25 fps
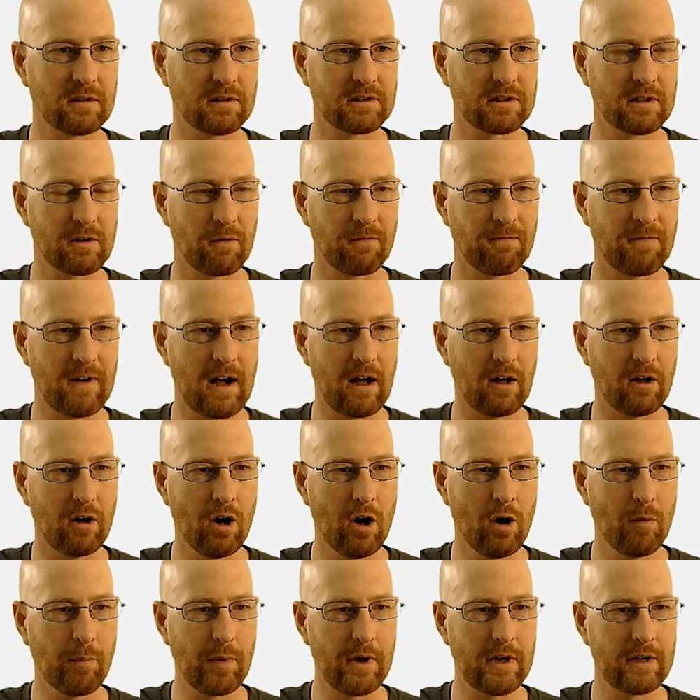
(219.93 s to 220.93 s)
So let's go
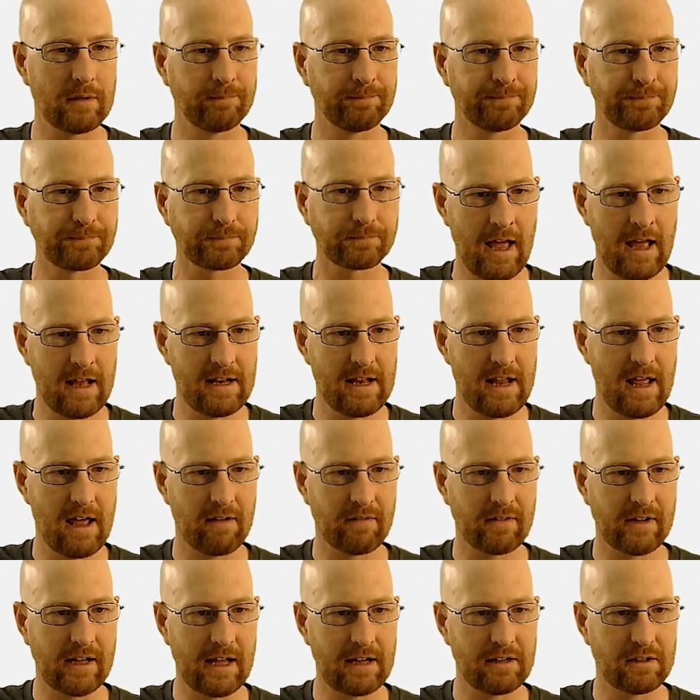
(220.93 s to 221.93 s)
File Open and
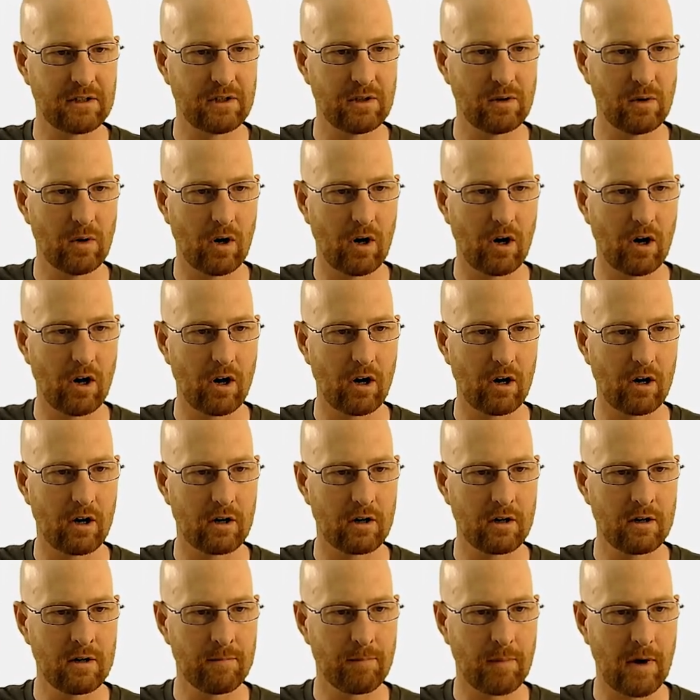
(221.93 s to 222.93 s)
navigate to
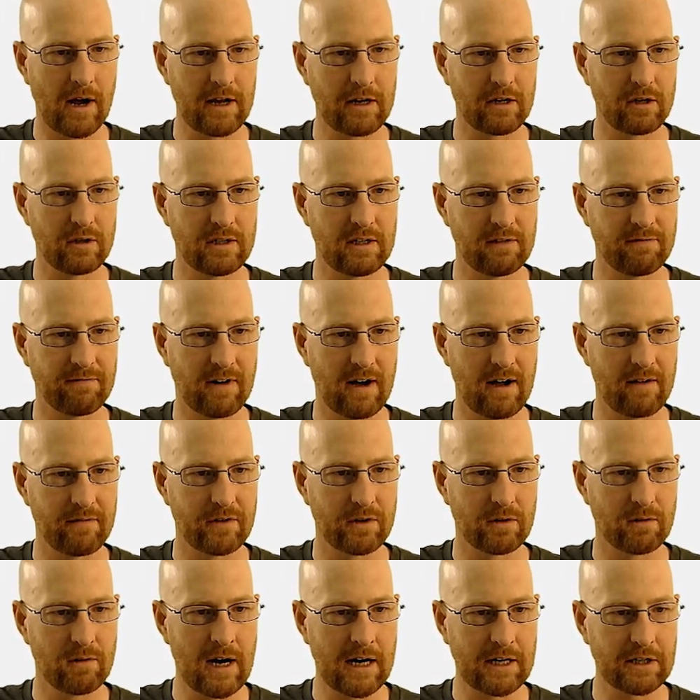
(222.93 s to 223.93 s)
our
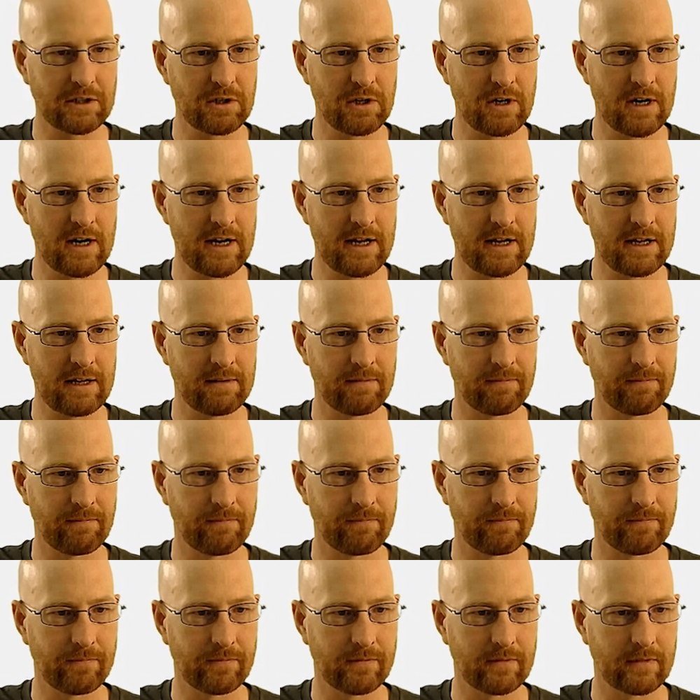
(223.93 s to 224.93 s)
PyQt5 directory.
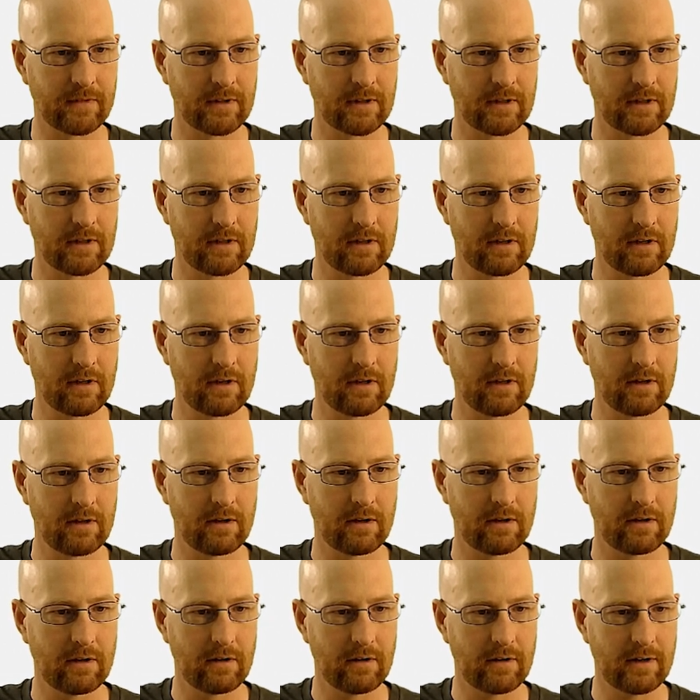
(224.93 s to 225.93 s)

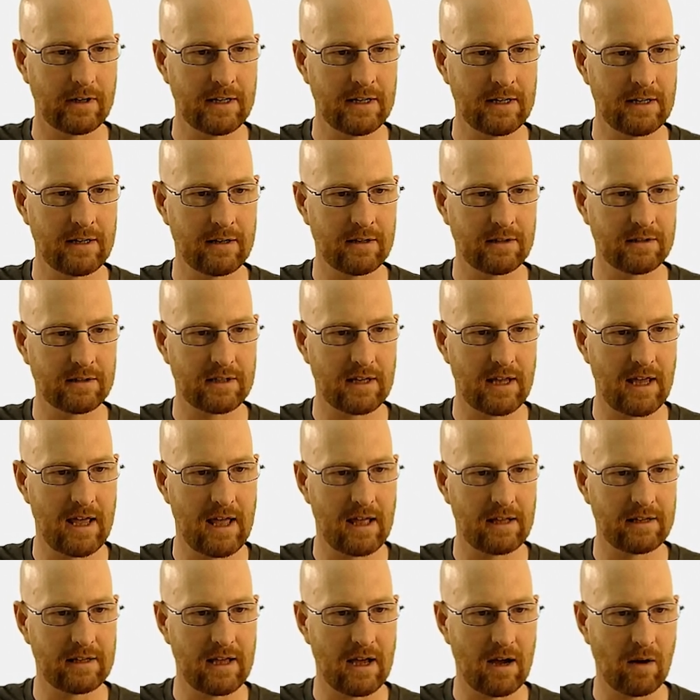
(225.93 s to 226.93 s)
There it is.
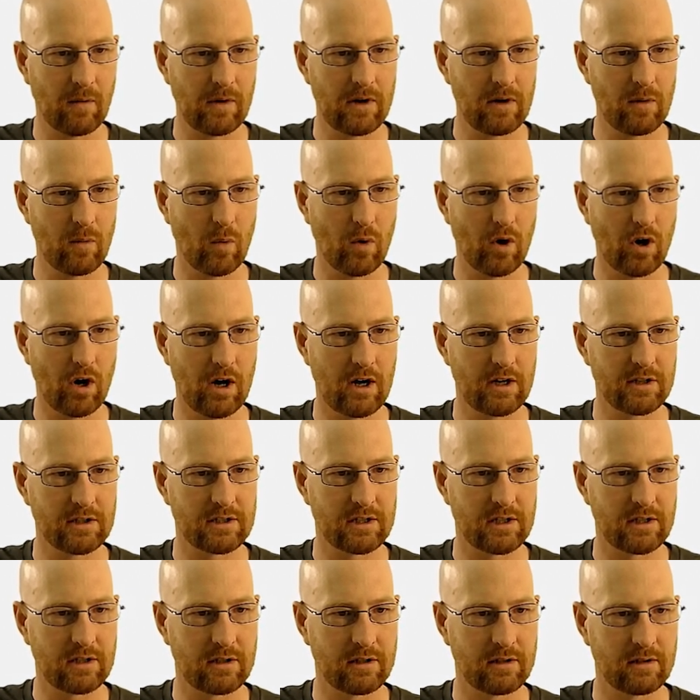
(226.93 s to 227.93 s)
And now we
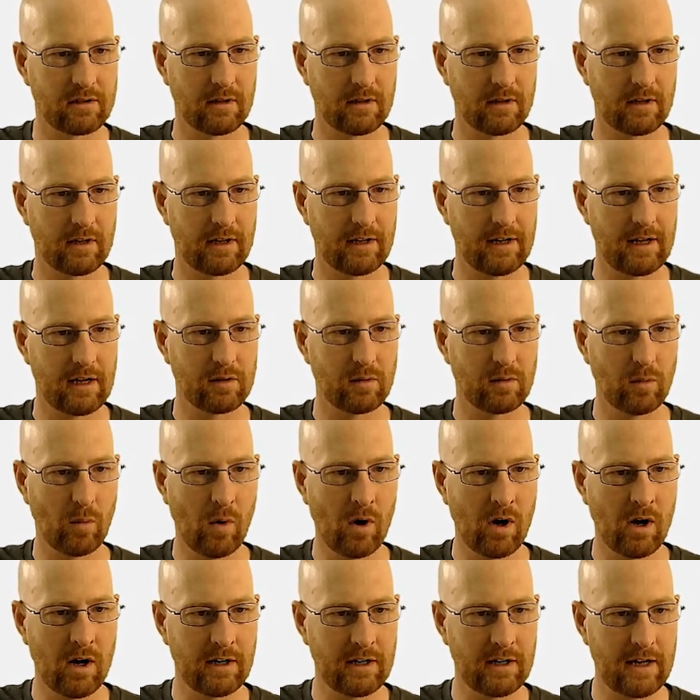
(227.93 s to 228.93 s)
want Connect
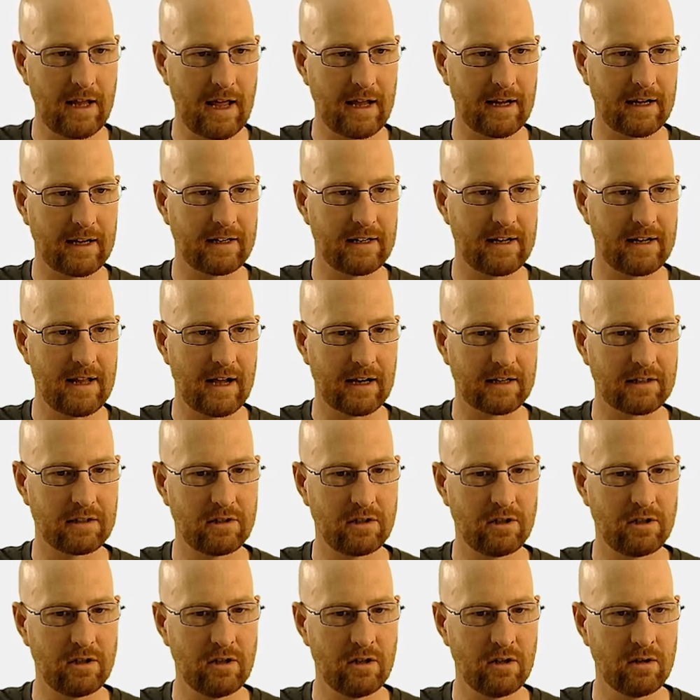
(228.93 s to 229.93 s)
1 and
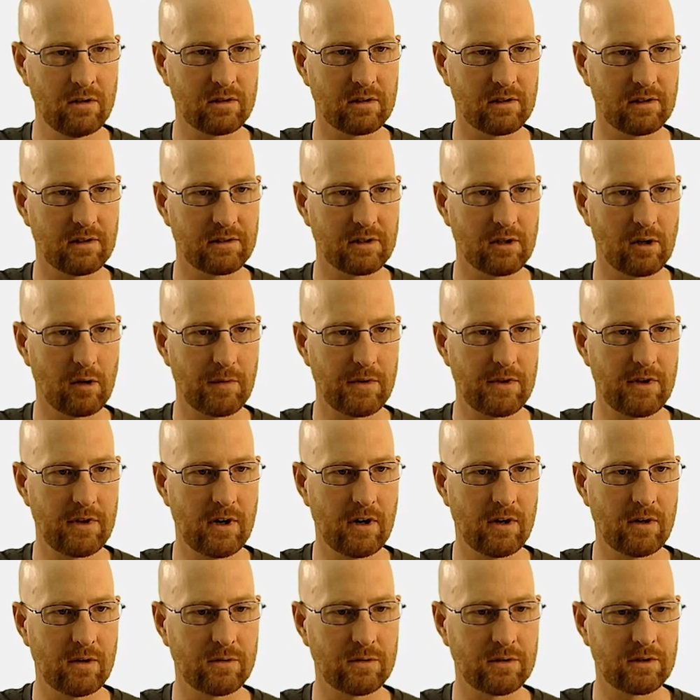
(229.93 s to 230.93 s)
Connect 2. So let's open
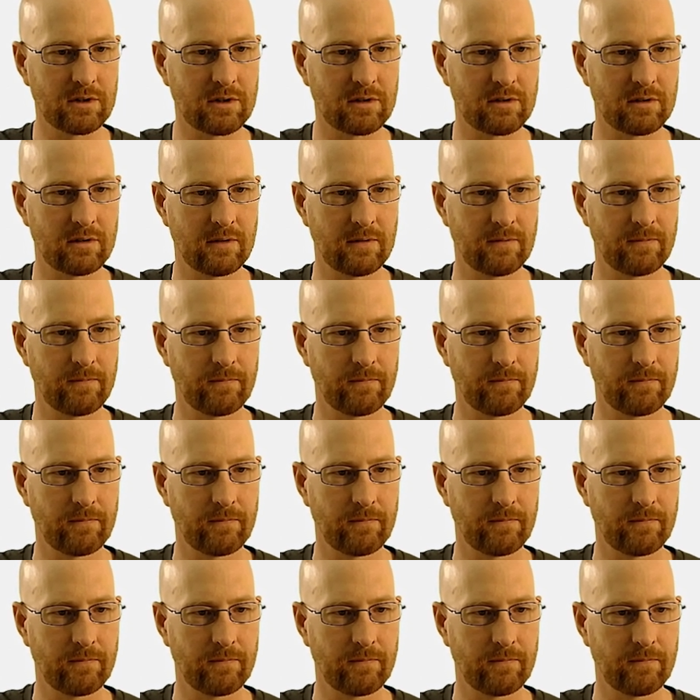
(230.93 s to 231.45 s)
those.